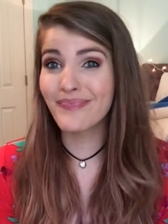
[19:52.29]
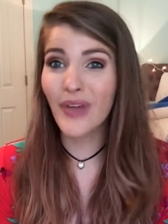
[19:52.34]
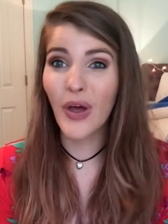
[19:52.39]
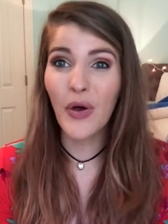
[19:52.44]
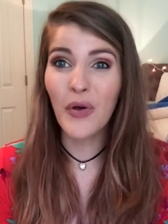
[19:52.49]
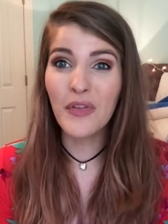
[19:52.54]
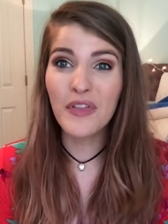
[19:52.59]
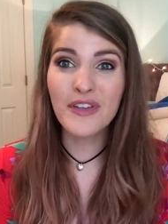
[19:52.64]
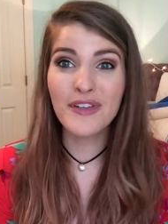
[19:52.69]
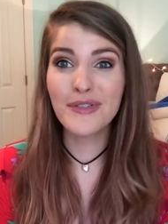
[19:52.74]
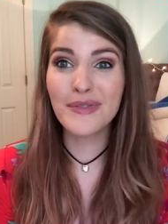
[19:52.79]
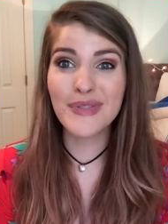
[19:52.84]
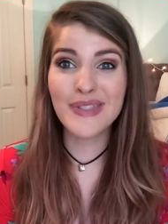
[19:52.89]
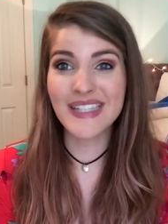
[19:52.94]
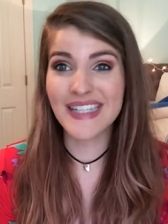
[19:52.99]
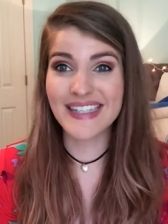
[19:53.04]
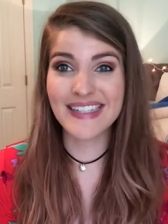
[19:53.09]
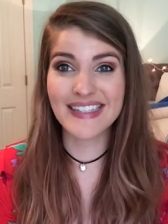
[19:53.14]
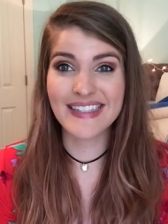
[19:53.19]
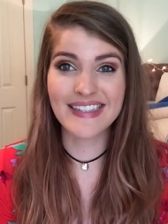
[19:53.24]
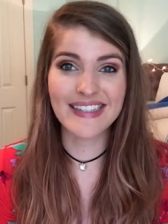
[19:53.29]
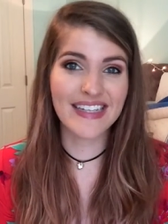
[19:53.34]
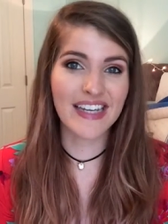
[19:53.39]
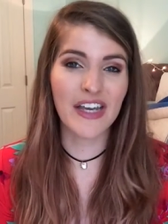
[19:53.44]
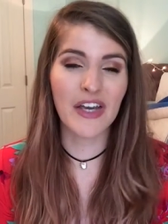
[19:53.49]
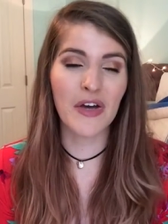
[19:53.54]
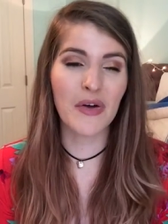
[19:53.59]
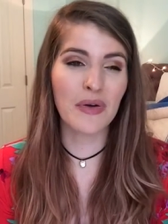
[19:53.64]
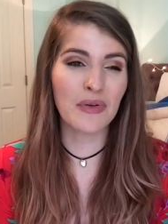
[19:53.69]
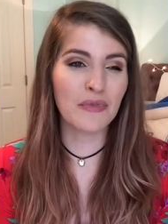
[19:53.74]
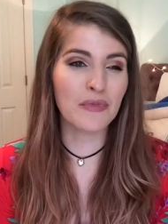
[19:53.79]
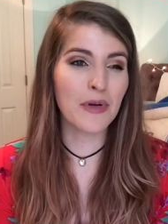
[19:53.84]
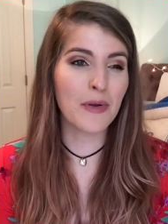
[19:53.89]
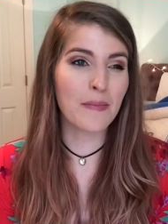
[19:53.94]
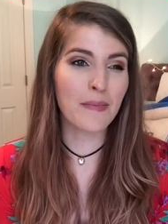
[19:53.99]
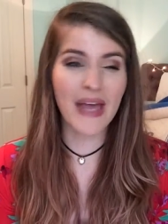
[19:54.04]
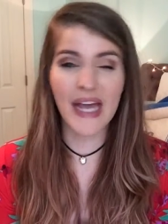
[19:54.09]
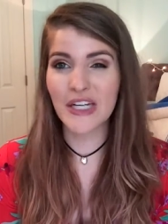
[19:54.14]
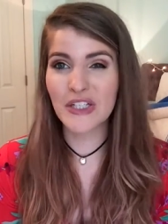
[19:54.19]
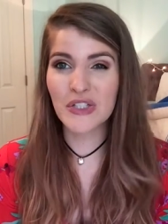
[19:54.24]
all those seasons ago and
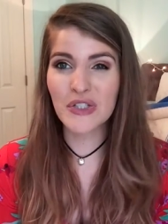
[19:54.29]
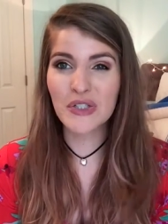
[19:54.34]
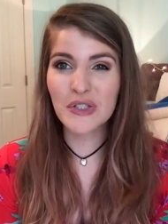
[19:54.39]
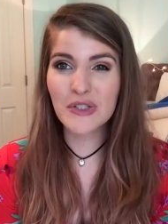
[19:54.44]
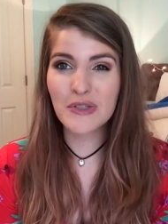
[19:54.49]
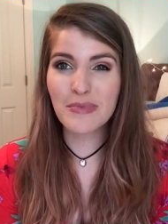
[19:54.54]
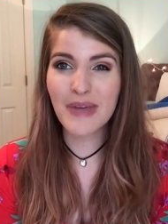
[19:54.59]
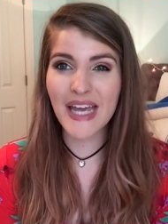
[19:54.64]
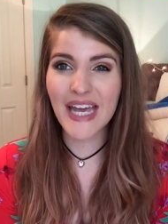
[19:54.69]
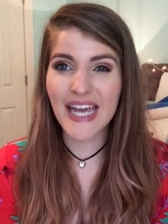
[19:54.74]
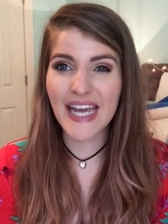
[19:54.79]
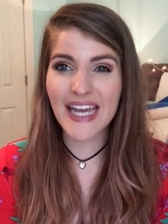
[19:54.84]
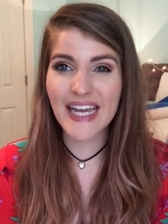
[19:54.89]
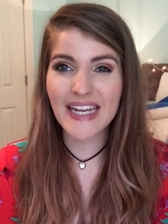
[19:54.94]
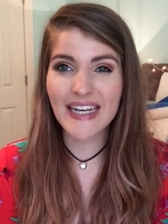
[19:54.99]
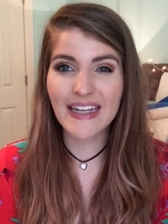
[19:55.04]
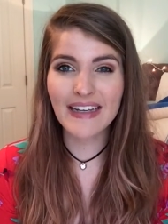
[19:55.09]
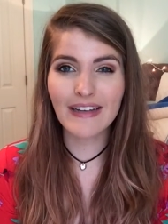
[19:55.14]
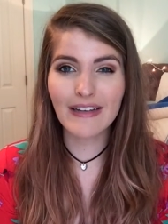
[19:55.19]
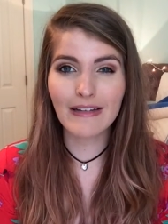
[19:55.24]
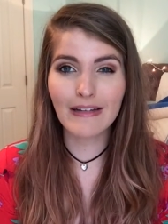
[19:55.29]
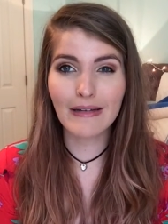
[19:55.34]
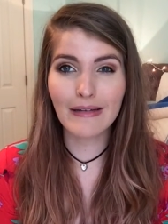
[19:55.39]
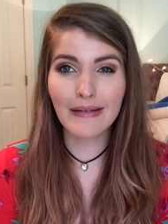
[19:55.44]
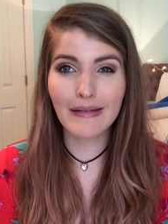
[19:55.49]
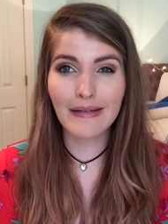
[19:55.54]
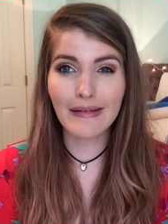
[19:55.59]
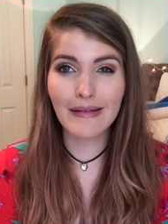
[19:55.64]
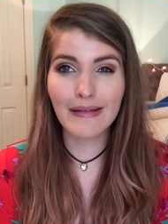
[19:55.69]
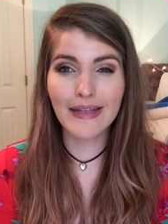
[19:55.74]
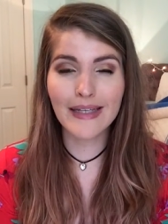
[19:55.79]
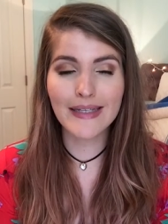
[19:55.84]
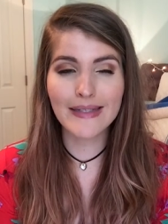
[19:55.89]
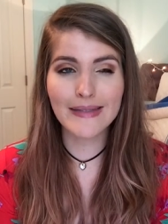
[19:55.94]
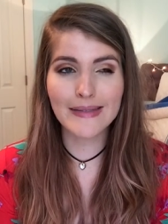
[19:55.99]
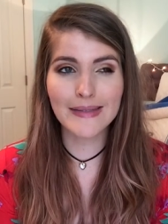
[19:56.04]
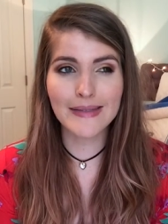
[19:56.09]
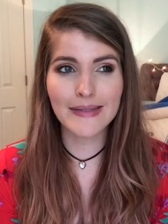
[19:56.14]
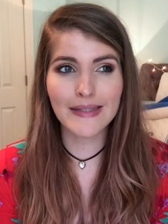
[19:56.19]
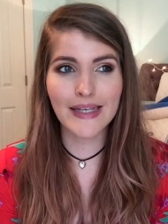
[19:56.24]
from Bachelor Pad. Oh,
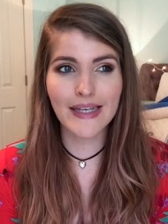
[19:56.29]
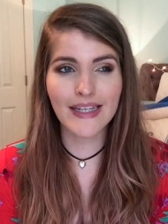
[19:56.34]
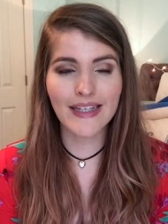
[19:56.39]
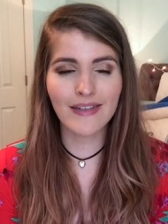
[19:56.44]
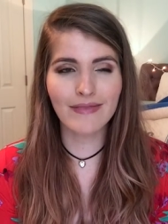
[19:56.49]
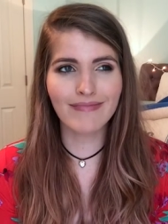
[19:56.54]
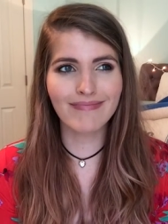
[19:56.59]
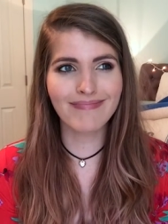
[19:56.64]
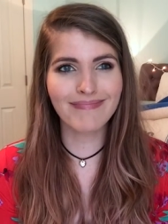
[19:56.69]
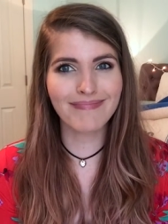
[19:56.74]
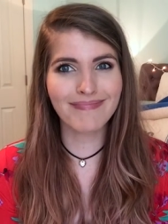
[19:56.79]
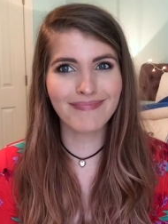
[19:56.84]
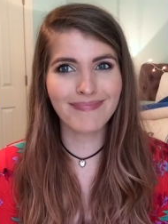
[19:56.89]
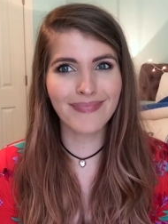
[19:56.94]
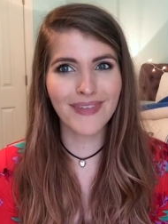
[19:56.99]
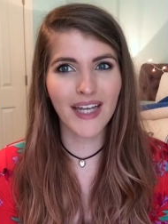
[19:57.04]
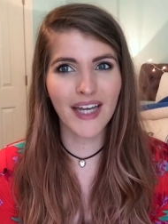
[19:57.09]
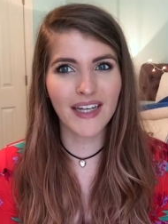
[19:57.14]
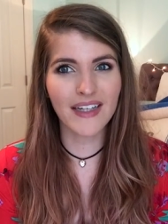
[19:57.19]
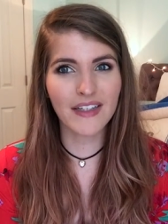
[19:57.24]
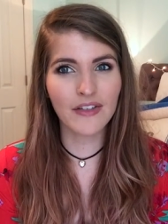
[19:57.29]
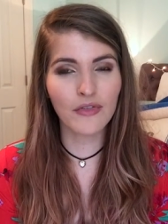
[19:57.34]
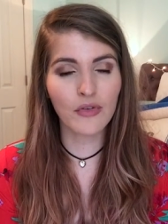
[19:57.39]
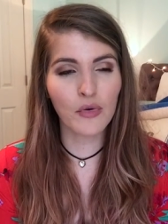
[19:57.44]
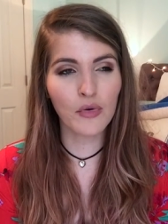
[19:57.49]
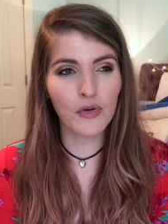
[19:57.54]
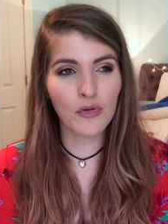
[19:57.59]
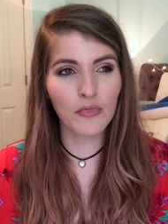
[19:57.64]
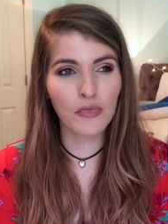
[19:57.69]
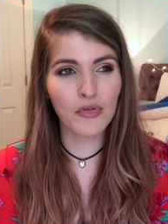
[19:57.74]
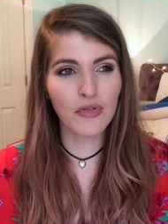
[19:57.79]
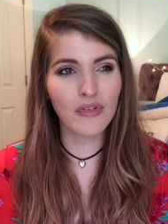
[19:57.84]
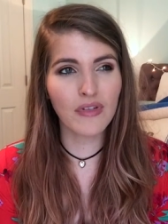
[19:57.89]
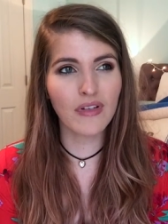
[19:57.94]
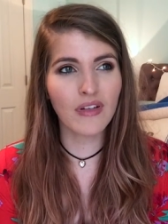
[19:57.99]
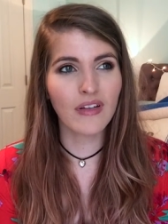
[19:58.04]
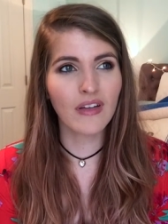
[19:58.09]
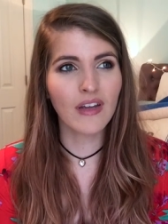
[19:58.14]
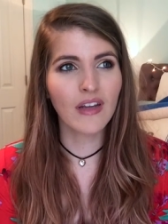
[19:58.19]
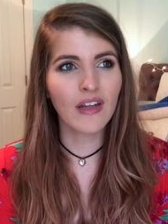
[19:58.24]
he's like kind of
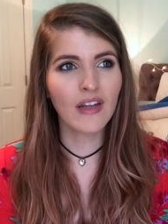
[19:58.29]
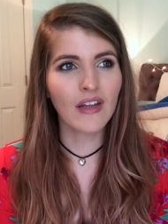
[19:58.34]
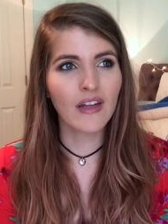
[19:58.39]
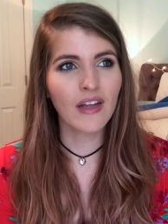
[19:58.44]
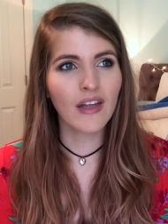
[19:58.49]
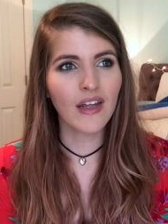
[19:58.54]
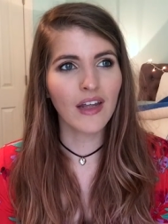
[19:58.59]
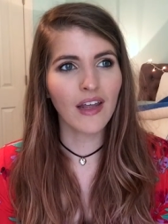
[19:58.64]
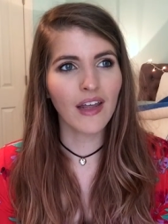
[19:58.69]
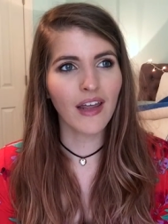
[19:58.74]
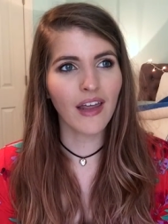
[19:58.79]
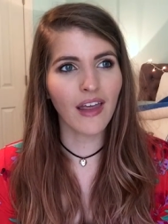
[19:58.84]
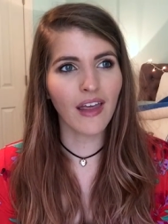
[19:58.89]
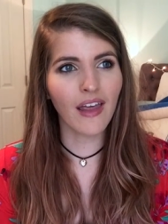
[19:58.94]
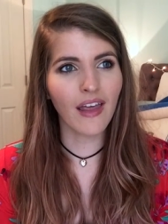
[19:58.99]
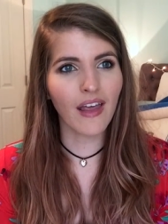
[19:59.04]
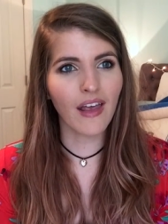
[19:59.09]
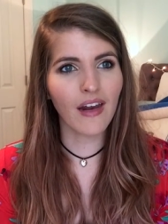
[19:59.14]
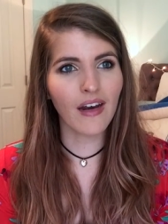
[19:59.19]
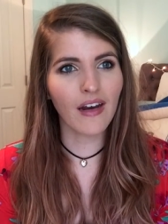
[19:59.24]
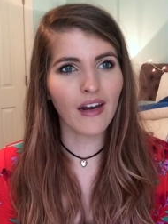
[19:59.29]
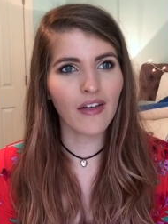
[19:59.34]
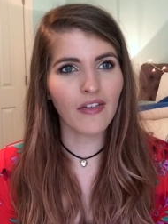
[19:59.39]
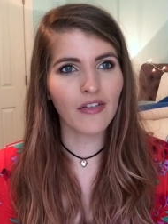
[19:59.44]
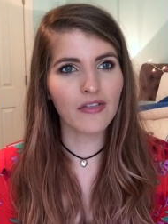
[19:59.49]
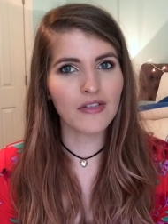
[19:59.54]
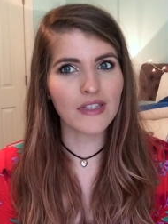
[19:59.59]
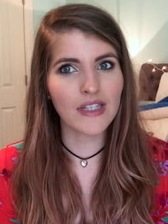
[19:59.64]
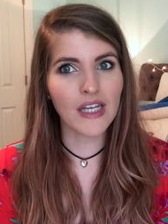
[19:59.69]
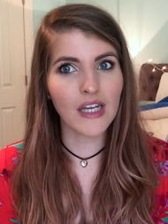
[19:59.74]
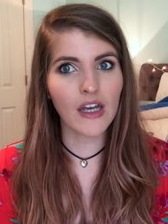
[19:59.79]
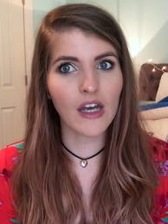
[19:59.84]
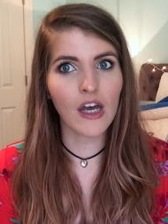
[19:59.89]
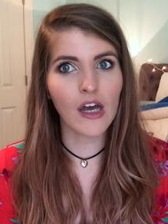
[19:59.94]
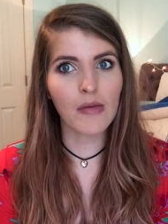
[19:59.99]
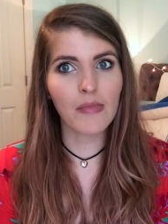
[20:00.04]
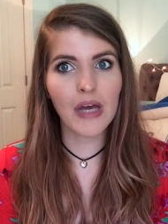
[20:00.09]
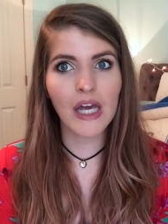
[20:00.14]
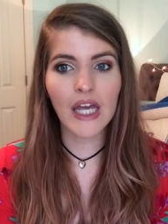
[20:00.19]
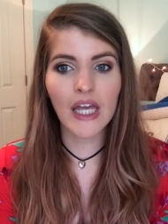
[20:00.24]
horrible. And everyone's like,
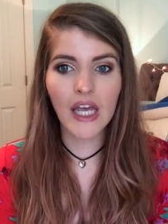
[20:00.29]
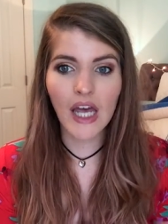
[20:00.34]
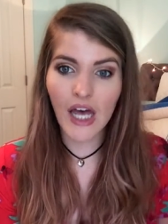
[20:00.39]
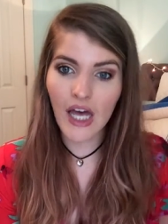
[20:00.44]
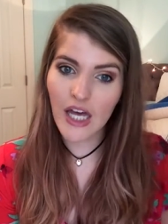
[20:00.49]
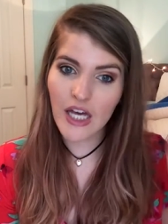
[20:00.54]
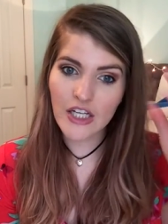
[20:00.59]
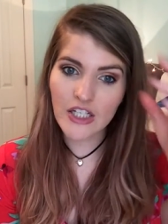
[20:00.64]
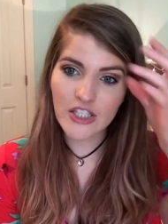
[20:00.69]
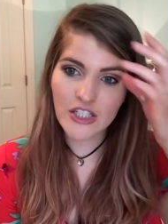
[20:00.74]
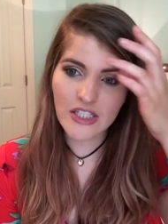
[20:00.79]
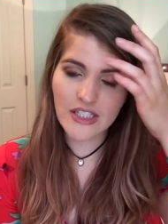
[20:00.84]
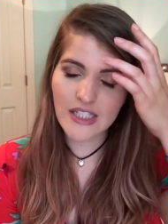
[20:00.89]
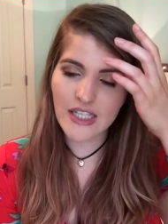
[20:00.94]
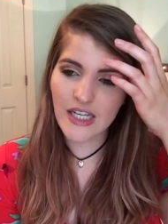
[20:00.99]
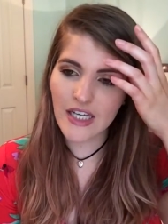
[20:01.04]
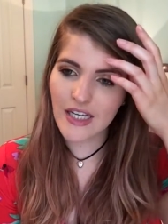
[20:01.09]
oh my gosh, is he